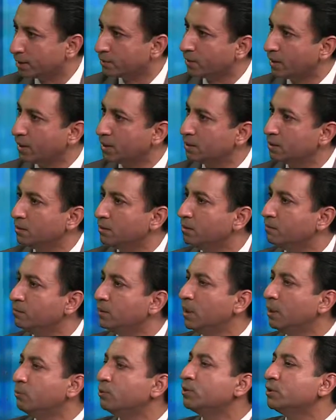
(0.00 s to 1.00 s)
They're
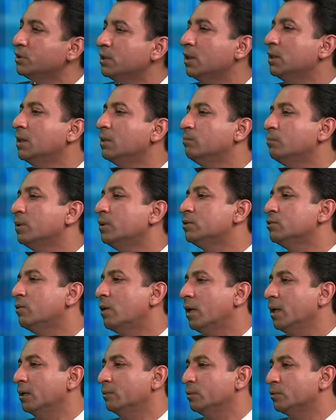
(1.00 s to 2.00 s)
trying. They would say that we're
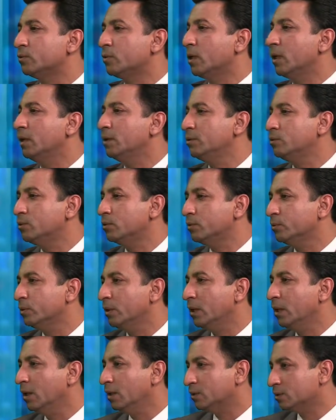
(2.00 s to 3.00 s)
trying. We're trying to
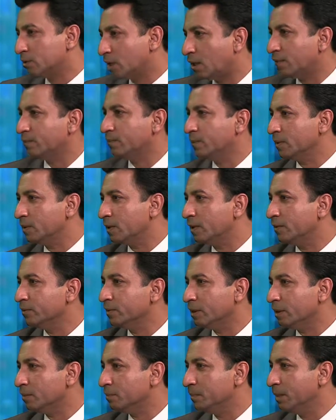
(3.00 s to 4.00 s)
start from the
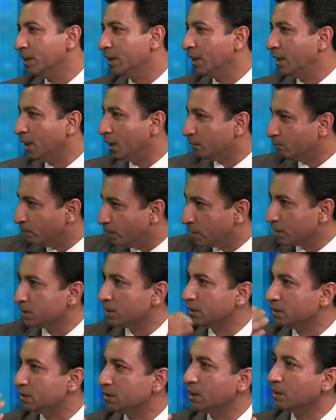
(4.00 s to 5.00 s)
ground up and
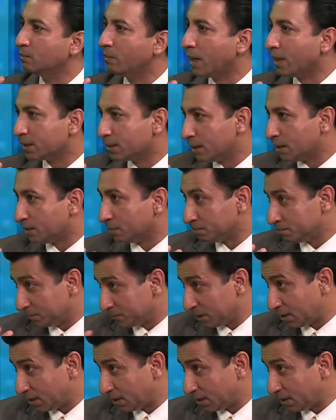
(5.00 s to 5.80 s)
build this thing back up.